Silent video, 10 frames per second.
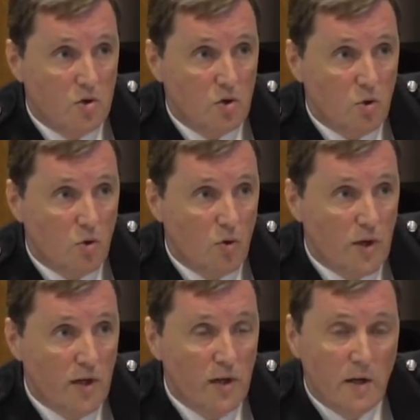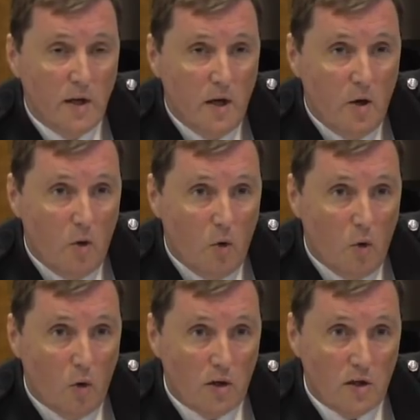story
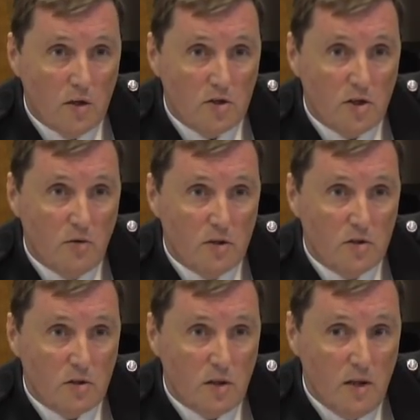or a serious